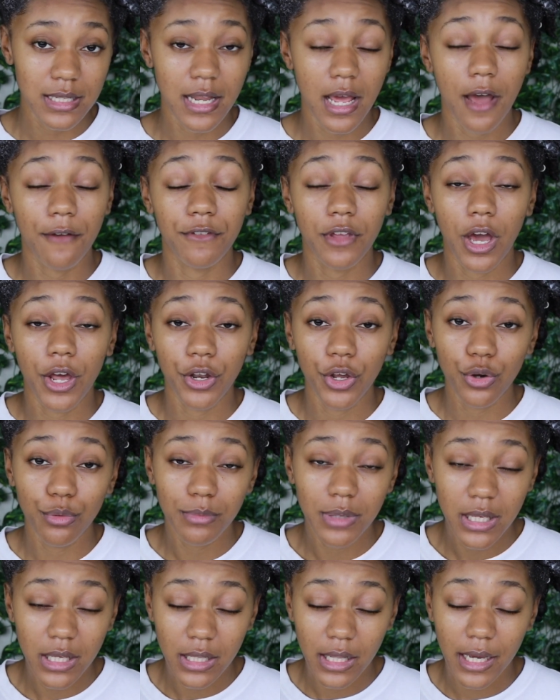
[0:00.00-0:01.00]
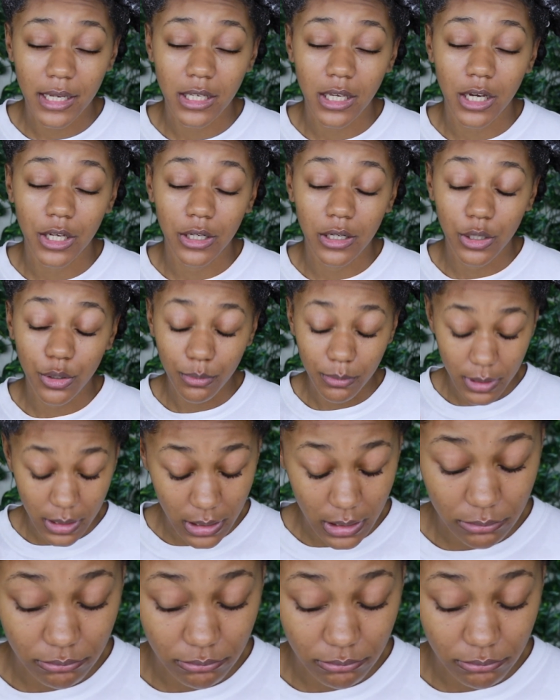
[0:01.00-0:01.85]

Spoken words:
Now, if y'all know me like y'all know me,